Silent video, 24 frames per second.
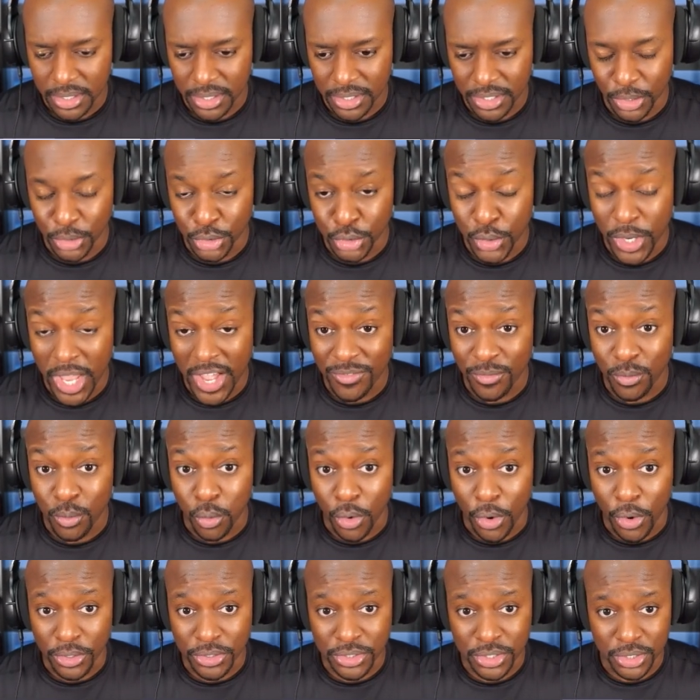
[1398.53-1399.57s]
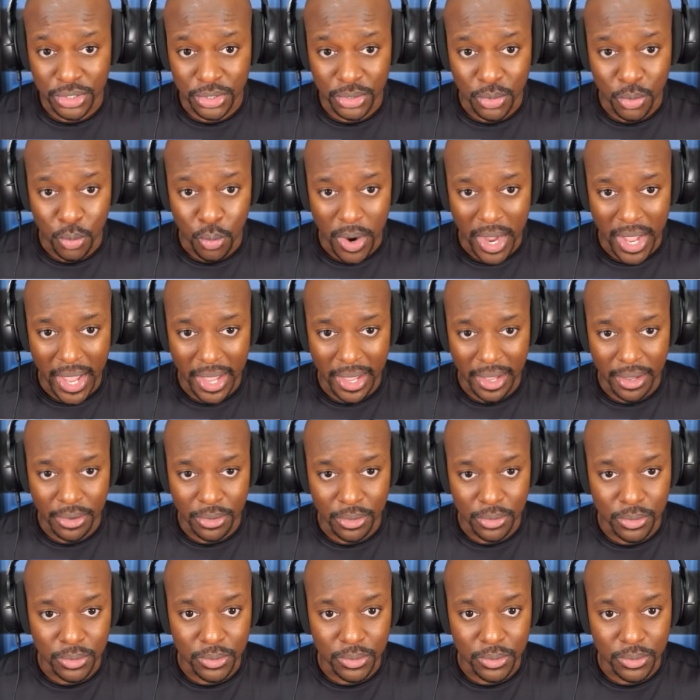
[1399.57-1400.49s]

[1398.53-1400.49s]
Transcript: Don't you have work to do? Wow.